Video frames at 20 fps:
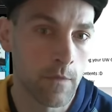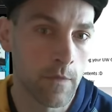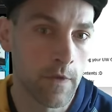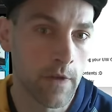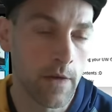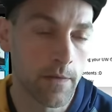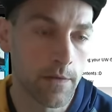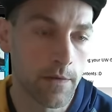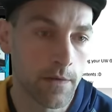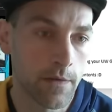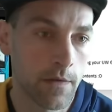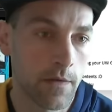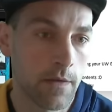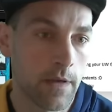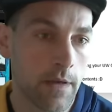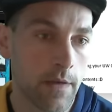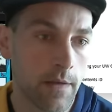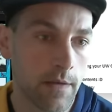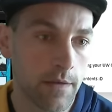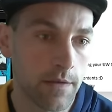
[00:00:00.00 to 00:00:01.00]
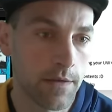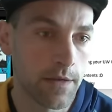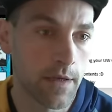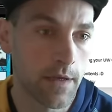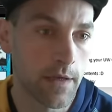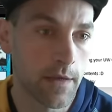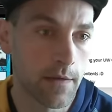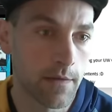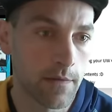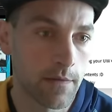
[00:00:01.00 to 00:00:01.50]
They return a Lotleth
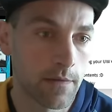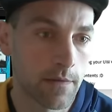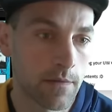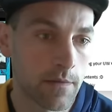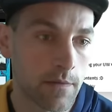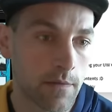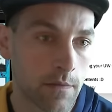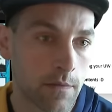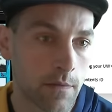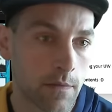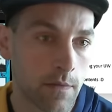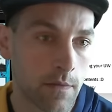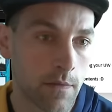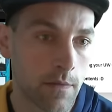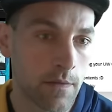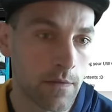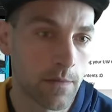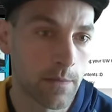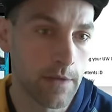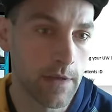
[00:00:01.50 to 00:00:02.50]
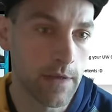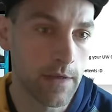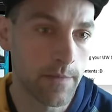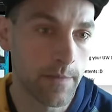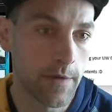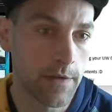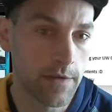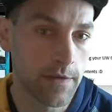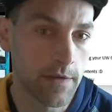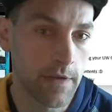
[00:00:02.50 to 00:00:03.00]
Giant. We take a
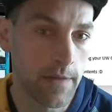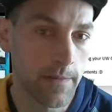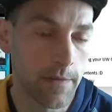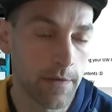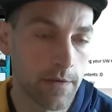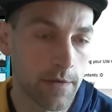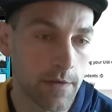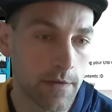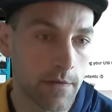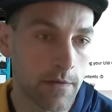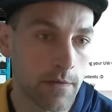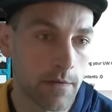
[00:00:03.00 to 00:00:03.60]
bunch of damage.